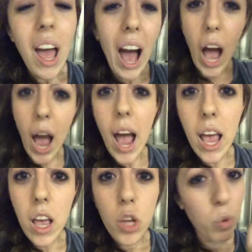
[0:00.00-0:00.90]

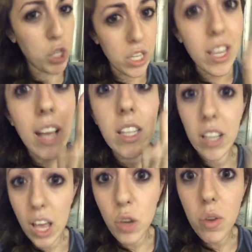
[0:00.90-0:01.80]
I would just like to
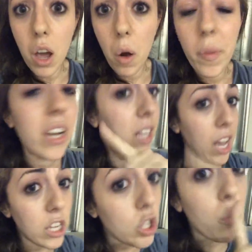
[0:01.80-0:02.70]
let you know that in
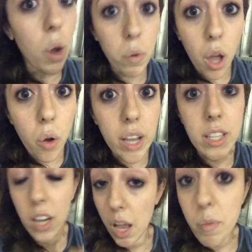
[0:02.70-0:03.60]
case you don't notice
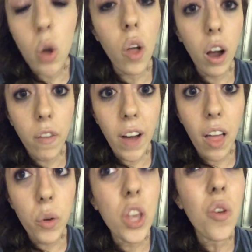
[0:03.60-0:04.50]
that I am no longer
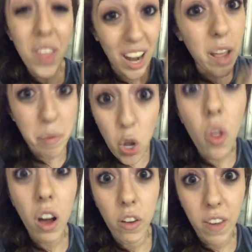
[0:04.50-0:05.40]
following you, that I am no
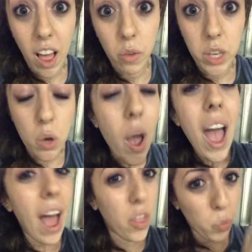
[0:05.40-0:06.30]
longer following you.
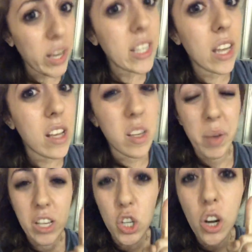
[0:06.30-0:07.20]
And the reason is
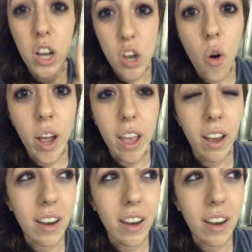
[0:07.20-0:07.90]
because you're annoying.